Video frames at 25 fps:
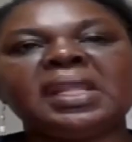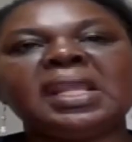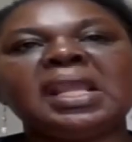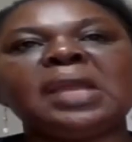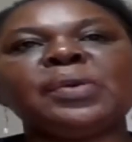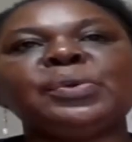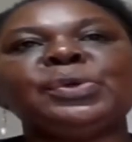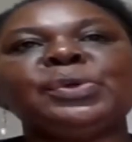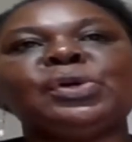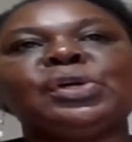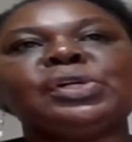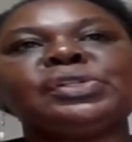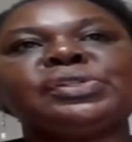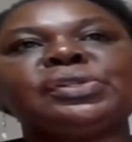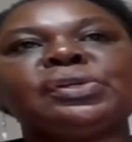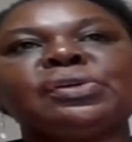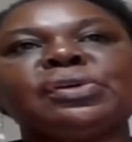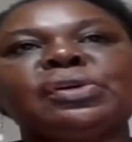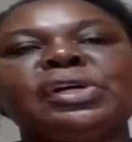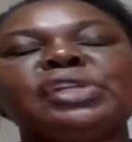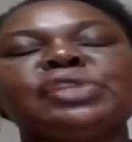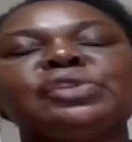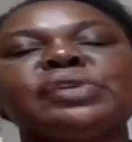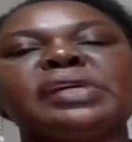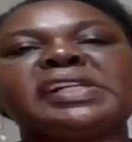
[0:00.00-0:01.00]
We're also
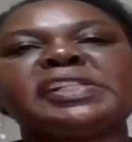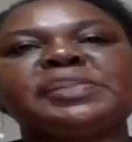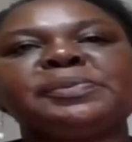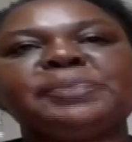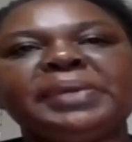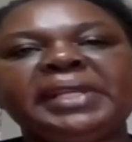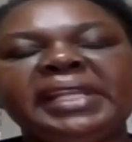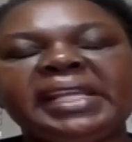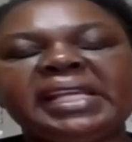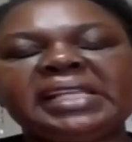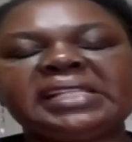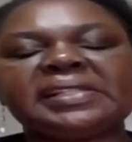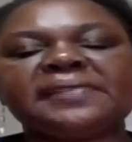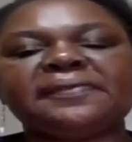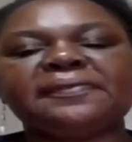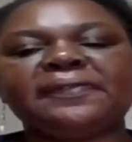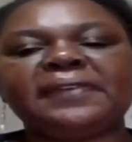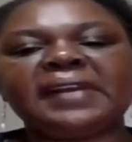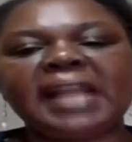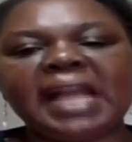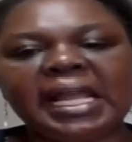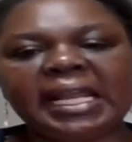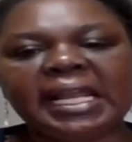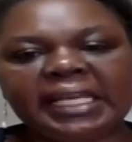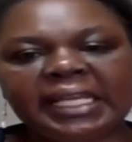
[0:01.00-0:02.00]
going to experience
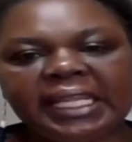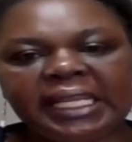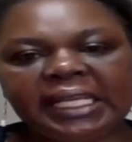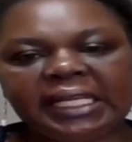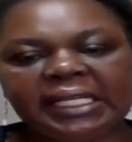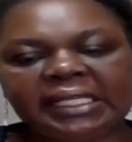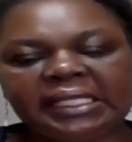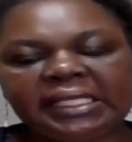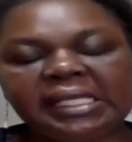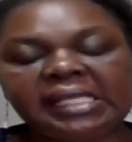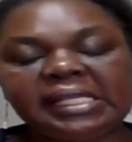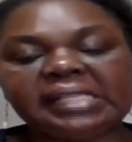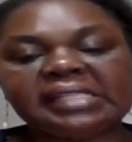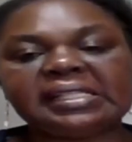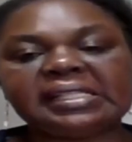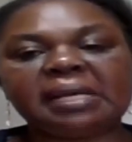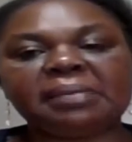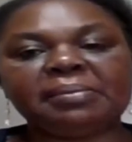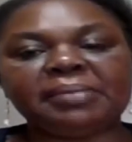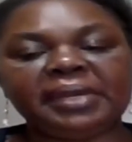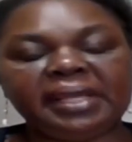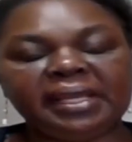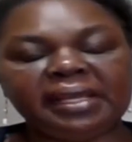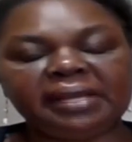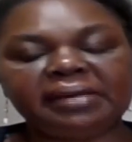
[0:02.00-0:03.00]
flooding in
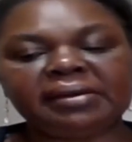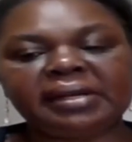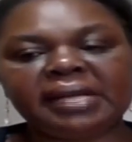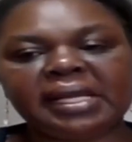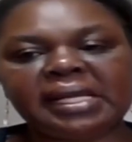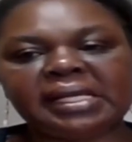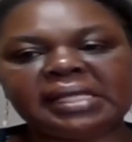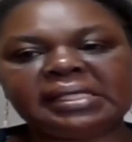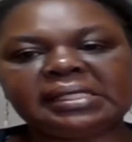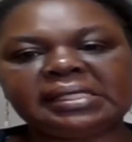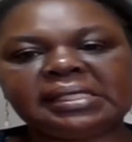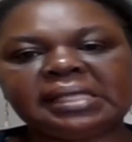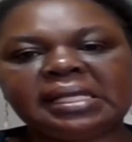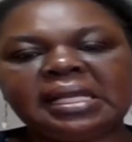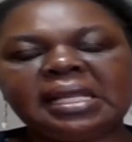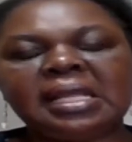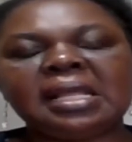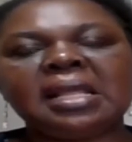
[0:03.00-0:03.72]
some areas.